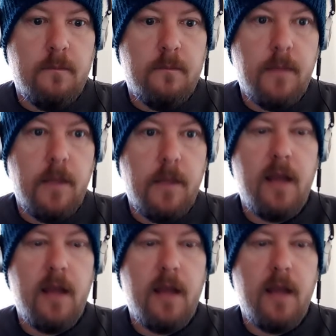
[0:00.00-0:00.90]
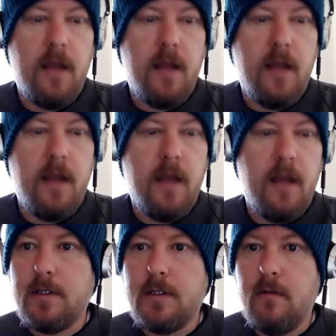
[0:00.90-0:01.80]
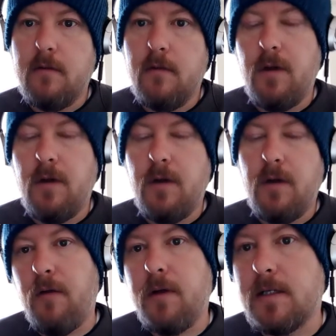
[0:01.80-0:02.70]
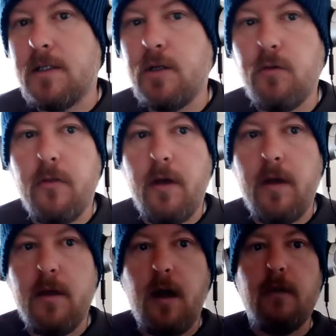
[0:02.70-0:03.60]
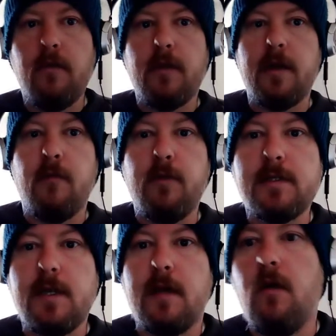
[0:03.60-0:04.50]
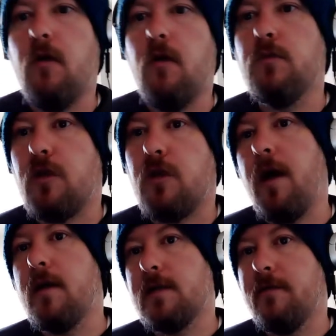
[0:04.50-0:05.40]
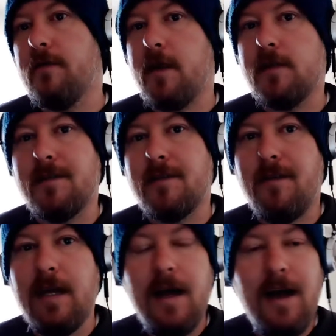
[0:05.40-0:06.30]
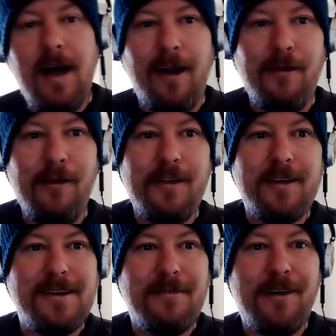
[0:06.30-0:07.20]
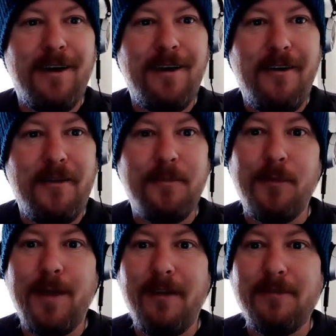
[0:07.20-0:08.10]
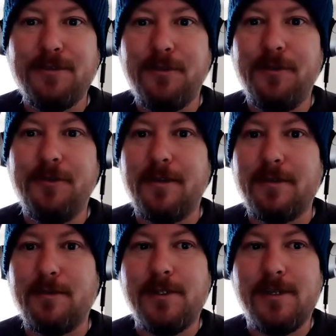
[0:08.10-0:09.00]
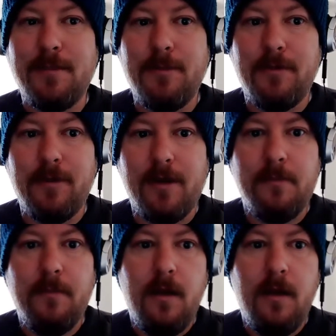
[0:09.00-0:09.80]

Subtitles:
Yeah, and we weren't, this is kind of well, I want to say it's a newer thing. I don't know that we said, oh, we'll try it and see if it catches on. I don't know that it's ever caught on, but we kind of enjoy doing it, so we just keep doing it.